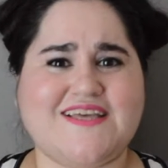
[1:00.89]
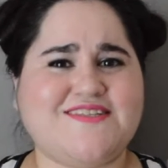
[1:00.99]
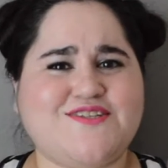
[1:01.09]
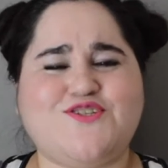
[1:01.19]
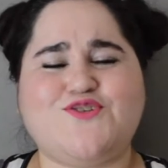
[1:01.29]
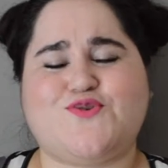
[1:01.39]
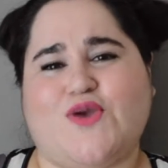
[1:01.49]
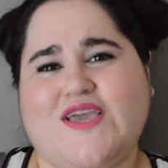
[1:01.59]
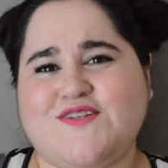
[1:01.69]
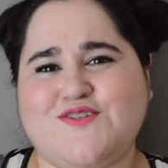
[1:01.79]
kiss a
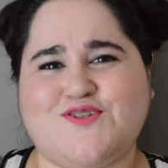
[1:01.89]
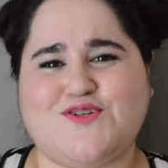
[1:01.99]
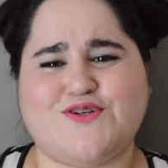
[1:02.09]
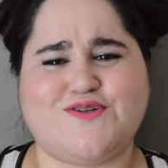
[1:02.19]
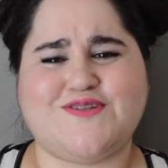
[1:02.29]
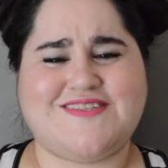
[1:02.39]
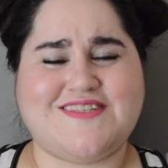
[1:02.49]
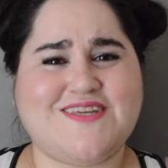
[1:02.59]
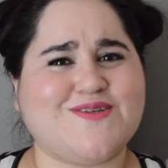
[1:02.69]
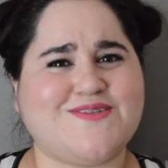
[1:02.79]
stranger,
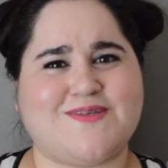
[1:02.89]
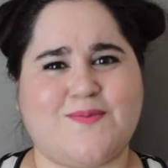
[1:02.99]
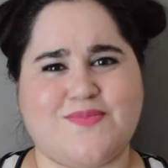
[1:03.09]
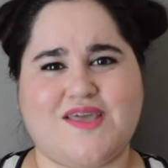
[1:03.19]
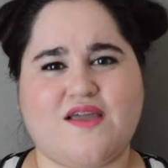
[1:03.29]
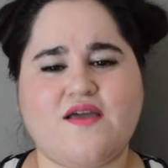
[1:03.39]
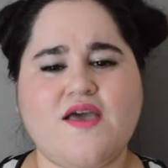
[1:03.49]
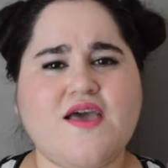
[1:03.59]
steal something.